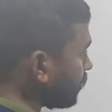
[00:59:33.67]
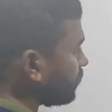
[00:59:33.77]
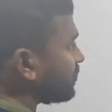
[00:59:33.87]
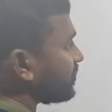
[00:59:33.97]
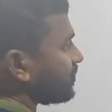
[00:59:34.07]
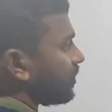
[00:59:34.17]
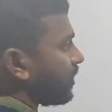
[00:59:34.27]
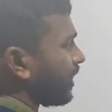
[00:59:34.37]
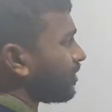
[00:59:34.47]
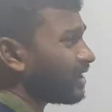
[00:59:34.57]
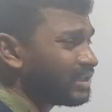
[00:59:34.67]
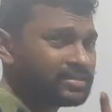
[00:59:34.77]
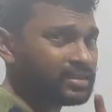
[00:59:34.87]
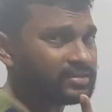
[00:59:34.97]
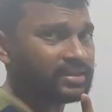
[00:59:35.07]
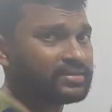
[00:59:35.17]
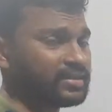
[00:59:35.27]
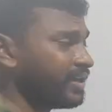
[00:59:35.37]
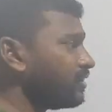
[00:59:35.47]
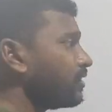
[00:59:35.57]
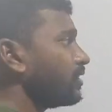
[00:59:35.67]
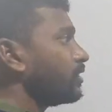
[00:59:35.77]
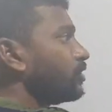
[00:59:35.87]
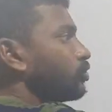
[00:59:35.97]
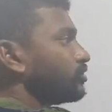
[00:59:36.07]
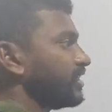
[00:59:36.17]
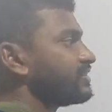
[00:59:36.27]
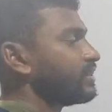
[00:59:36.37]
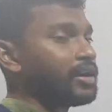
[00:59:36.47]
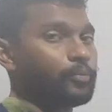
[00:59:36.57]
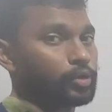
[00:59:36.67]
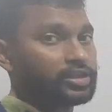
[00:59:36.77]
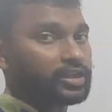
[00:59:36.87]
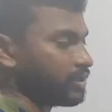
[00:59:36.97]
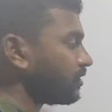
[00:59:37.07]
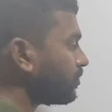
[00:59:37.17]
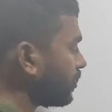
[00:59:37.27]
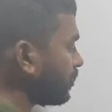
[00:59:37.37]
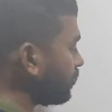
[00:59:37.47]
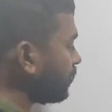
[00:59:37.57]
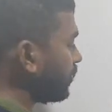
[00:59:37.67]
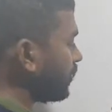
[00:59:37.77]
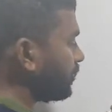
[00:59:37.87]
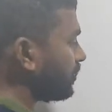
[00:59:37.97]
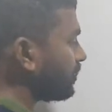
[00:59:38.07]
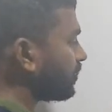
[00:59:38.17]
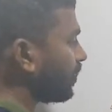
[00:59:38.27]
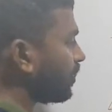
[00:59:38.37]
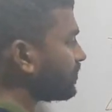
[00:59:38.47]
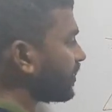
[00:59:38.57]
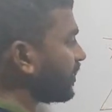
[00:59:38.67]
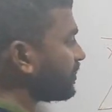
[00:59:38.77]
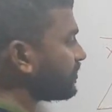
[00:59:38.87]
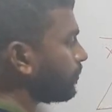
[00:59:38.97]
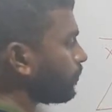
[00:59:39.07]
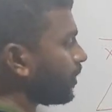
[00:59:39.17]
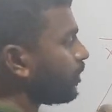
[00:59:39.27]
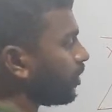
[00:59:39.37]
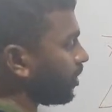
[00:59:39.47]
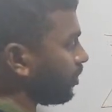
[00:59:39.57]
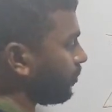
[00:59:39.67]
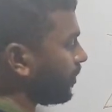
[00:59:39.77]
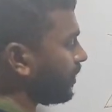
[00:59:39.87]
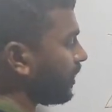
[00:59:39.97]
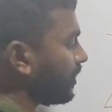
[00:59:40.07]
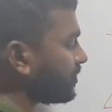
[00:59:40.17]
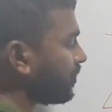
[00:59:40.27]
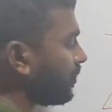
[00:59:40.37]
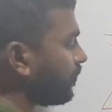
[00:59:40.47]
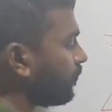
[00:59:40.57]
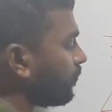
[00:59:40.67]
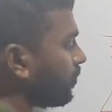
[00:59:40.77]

This is a triangular has 3 sides, right? 2 sides already projected. Then the third side is simply going to be the addition of